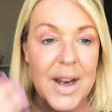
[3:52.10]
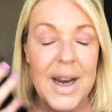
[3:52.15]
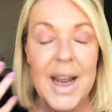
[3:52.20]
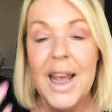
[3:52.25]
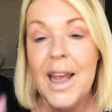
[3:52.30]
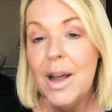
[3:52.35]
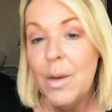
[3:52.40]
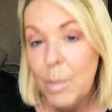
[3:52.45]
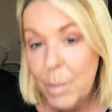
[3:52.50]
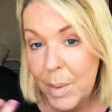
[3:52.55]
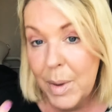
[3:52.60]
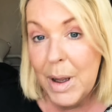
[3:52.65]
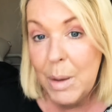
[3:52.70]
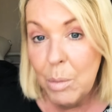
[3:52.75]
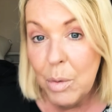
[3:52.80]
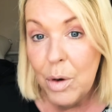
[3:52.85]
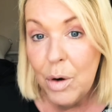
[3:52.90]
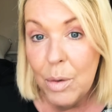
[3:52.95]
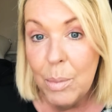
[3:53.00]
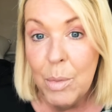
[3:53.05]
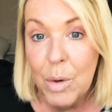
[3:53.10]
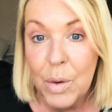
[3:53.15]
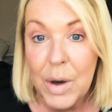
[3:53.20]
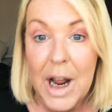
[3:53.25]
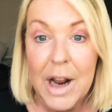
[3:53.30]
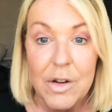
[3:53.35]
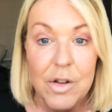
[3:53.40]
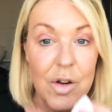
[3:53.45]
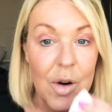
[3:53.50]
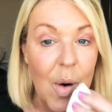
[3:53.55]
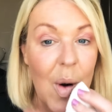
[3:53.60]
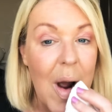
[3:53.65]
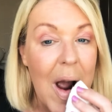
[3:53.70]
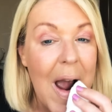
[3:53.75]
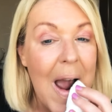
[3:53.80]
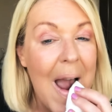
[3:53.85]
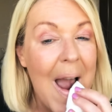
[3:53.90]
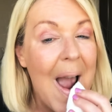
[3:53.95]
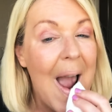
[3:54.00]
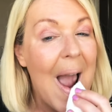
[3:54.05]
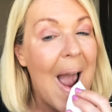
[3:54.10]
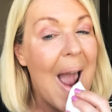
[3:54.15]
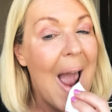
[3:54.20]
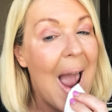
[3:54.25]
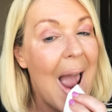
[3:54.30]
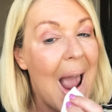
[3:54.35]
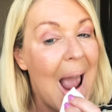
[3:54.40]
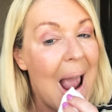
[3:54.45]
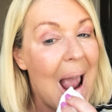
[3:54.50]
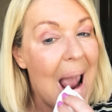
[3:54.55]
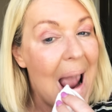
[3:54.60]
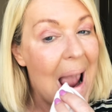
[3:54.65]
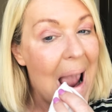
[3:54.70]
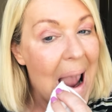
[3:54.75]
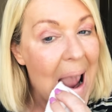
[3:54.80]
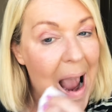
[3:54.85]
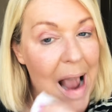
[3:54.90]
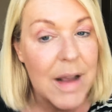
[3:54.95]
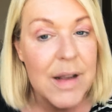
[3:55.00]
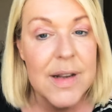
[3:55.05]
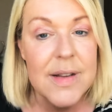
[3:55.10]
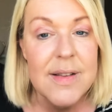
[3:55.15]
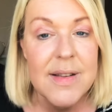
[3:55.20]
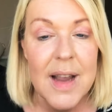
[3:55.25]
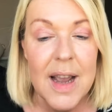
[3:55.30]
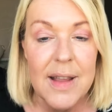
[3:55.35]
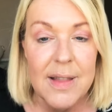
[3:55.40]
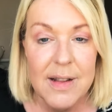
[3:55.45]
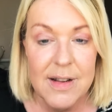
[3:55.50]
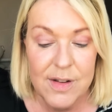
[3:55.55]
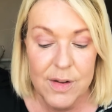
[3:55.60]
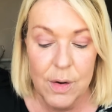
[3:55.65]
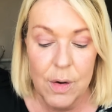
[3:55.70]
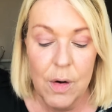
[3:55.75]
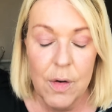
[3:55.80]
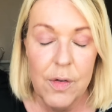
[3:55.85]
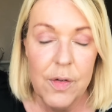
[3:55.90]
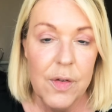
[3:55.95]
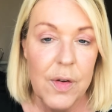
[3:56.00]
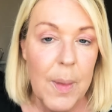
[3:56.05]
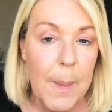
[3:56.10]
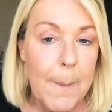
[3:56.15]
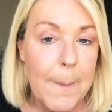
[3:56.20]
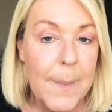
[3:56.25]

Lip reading: it will look more natural. Let's take this off.